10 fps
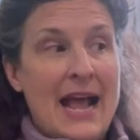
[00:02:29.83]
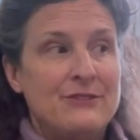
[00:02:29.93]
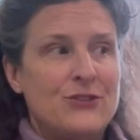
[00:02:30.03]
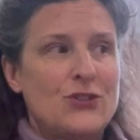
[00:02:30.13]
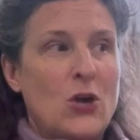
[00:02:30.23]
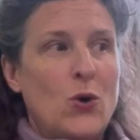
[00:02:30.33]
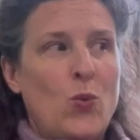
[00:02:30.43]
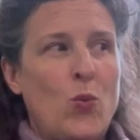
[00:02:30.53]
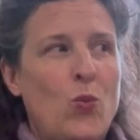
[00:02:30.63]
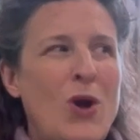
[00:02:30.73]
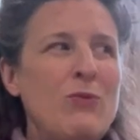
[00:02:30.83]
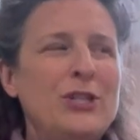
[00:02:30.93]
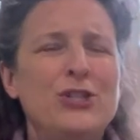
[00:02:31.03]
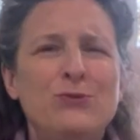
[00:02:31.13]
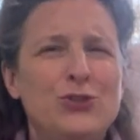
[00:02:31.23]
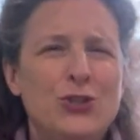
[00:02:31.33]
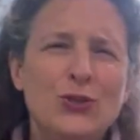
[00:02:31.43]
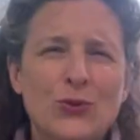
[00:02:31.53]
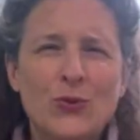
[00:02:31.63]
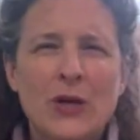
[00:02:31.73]
And so what would you
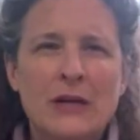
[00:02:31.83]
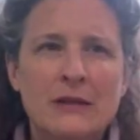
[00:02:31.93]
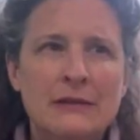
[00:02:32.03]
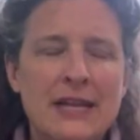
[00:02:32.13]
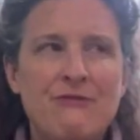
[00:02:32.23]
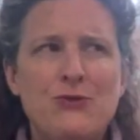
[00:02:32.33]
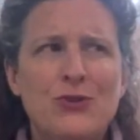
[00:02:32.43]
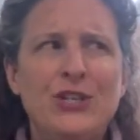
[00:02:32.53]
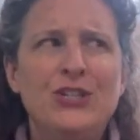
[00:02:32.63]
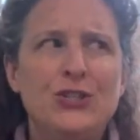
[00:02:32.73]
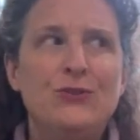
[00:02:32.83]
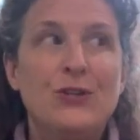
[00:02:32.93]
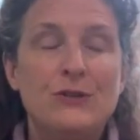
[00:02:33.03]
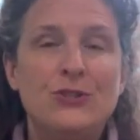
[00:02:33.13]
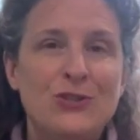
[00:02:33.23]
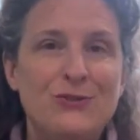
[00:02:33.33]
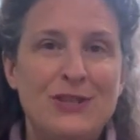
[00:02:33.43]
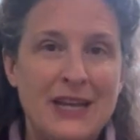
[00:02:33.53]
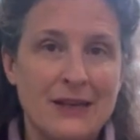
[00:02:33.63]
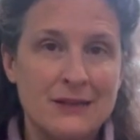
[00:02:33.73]
do if you couldn't do those two
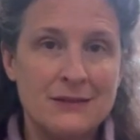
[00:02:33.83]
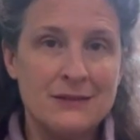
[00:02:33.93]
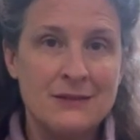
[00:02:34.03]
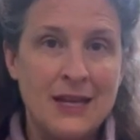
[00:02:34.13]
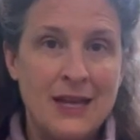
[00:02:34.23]
things?